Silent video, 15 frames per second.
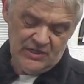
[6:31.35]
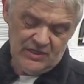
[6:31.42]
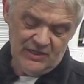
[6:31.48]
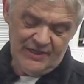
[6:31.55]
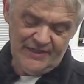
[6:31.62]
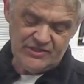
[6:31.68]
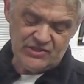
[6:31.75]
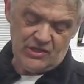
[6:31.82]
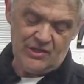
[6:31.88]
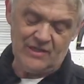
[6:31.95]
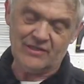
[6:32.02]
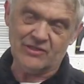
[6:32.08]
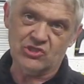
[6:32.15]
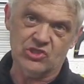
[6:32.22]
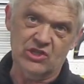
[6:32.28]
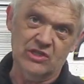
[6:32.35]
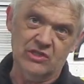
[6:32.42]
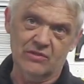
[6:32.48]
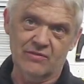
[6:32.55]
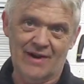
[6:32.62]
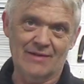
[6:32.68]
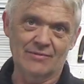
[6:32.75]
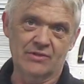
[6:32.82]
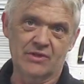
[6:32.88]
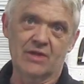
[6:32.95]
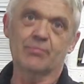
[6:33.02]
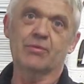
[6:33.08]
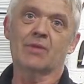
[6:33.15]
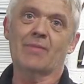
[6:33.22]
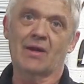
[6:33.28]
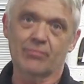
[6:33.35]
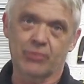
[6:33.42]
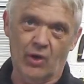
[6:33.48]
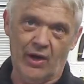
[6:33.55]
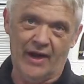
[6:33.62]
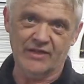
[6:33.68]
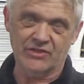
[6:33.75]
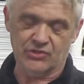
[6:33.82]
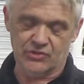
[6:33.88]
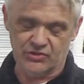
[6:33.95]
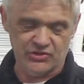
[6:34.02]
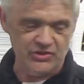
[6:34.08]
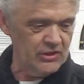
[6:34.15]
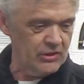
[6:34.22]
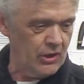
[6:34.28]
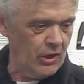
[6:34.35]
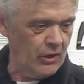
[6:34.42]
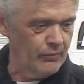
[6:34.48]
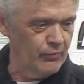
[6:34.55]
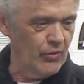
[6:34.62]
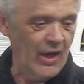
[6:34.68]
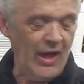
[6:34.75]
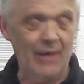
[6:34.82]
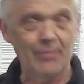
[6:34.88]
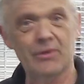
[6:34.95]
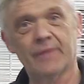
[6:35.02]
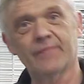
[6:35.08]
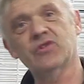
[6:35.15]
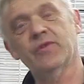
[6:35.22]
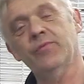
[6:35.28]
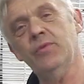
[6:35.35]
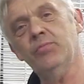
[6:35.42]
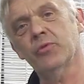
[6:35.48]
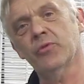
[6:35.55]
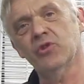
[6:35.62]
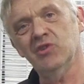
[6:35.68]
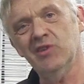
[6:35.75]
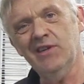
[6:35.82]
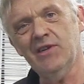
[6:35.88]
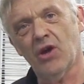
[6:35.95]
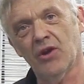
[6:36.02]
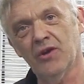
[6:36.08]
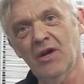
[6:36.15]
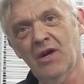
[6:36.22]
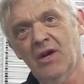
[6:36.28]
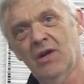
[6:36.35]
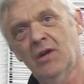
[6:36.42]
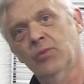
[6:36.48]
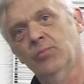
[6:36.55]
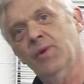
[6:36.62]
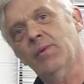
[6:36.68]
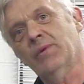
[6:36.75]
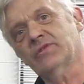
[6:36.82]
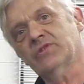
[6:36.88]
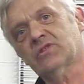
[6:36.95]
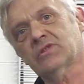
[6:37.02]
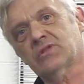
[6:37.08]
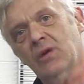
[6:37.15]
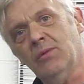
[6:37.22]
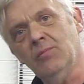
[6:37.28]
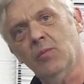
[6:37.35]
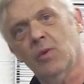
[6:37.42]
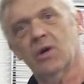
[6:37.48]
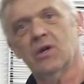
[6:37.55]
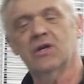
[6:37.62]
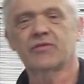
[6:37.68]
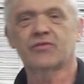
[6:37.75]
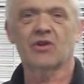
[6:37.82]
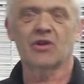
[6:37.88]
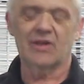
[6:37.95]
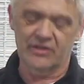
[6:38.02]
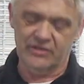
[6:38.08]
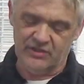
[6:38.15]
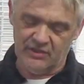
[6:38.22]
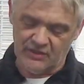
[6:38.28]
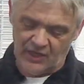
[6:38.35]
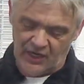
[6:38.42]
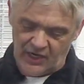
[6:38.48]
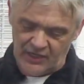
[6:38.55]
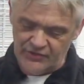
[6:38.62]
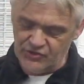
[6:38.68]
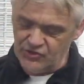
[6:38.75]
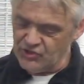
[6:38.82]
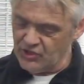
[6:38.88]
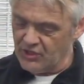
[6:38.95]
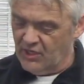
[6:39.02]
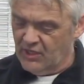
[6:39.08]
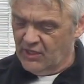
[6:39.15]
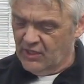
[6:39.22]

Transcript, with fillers: The lid's got a little seal around it, but I might put extra seal on there. But obviously if we put the lid on, we want some way of collecting the hydrogen.